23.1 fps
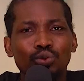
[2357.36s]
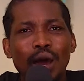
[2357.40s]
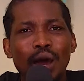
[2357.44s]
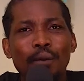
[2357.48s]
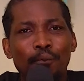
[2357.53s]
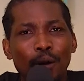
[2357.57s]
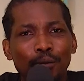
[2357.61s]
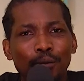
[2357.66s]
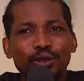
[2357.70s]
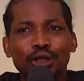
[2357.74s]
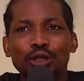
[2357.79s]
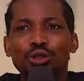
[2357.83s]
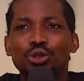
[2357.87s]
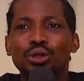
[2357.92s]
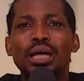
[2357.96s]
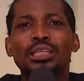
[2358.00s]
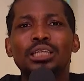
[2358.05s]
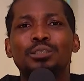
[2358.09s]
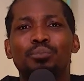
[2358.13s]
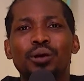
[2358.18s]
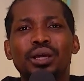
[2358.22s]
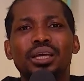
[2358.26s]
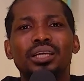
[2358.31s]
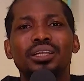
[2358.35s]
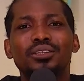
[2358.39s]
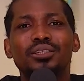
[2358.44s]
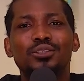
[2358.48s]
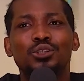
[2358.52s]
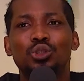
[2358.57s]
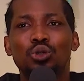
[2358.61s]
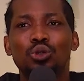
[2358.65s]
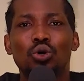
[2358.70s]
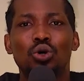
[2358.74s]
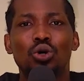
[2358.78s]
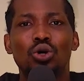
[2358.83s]
Pop Central is bringing this
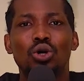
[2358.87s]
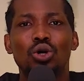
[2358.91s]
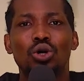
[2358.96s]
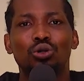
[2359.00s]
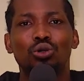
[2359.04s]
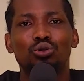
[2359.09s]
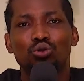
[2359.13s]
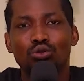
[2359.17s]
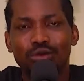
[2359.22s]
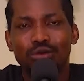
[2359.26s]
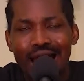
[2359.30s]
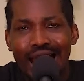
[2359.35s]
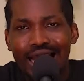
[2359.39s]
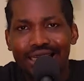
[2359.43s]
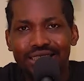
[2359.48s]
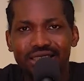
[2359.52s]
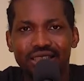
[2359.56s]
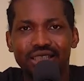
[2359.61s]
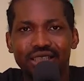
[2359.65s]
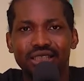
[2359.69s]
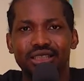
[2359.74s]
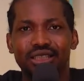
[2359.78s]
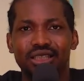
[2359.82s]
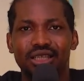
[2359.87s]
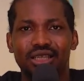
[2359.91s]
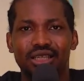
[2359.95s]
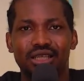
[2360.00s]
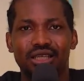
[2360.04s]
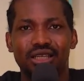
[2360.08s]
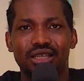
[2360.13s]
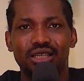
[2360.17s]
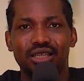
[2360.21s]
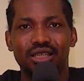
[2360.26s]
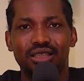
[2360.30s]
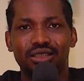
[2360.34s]
show to light
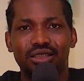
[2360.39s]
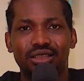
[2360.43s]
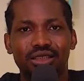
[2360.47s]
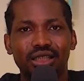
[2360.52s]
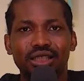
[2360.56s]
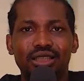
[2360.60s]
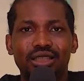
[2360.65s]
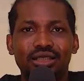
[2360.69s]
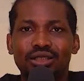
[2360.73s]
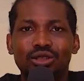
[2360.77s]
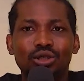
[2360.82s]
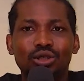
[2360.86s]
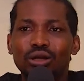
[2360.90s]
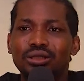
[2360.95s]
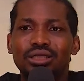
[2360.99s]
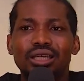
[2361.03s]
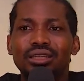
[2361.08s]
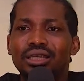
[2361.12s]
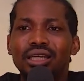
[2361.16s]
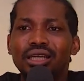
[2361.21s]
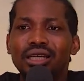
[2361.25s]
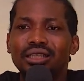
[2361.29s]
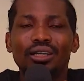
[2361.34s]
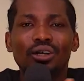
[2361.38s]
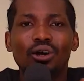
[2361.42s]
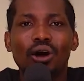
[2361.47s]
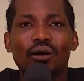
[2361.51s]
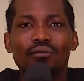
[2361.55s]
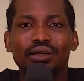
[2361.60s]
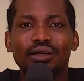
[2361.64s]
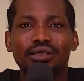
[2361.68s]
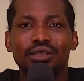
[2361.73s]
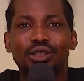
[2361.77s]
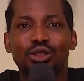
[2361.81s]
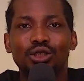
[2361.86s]
this is not a hidden
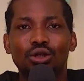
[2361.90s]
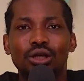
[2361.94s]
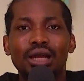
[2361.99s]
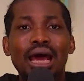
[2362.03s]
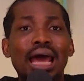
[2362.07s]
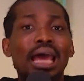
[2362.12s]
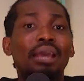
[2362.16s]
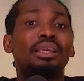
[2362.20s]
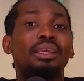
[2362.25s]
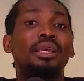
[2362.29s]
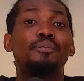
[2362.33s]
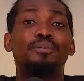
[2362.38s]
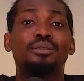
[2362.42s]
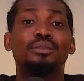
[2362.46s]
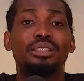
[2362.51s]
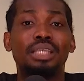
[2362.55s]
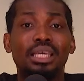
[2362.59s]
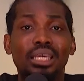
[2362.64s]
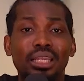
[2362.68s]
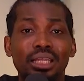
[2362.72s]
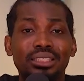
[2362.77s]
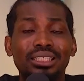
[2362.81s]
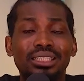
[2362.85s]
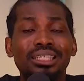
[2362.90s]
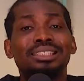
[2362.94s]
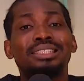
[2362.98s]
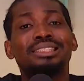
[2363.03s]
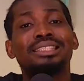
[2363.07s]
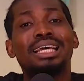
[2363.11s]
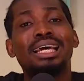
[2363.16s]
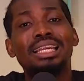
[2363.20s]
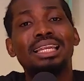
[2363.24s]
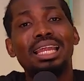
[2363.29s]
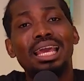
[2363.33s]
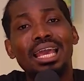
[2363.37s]
conversation. I keep saying it. It is
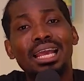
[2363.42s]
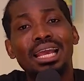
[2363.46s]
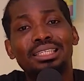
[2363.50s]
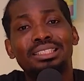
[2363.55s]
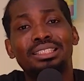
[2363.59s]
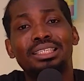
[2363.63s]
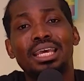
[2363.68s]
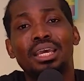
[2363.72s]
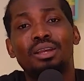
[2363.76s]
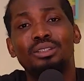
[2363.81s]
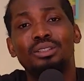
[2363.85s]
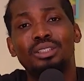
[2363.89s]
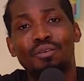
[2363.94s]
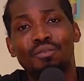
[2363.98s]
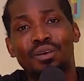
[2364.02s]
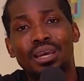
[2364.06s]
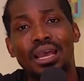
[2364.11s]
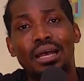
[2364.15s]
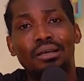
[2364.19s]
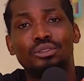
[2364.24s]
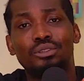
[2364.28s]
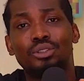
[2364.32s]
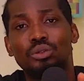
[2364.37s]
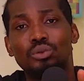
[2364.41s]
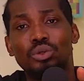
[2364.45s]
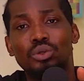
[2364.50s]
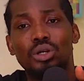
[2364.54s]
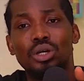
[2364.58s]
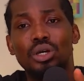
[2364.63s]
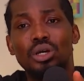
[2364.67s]
an executive council